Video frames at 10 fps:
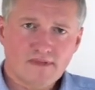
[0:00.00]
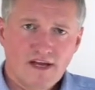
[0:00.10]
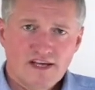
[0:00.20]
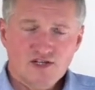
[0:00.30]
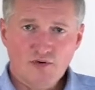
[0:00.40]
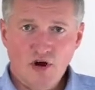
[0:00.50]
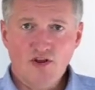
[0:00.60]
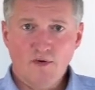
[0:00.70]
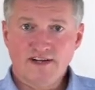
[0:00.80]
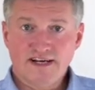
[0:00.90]
So we all
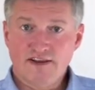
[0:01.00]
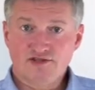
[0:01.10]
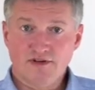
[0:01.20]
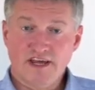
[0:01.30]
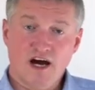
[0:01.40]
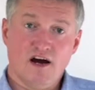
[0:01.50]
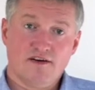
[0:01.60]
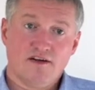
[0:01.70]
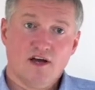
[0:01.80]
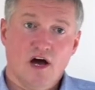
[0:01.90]
know Agile is really hard.
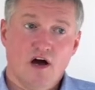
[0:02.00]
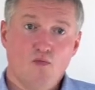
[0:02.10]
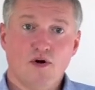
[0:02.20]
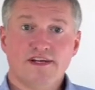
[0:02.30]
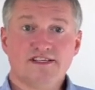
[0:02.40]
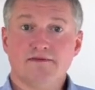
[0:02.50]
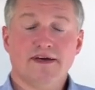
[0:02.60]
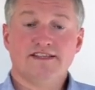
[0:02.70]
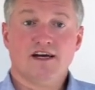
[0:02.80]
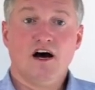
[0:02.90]
What is it that
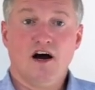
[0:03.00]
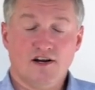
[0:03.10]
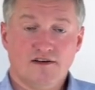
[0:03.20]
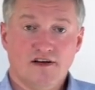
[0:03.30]
makes it hard?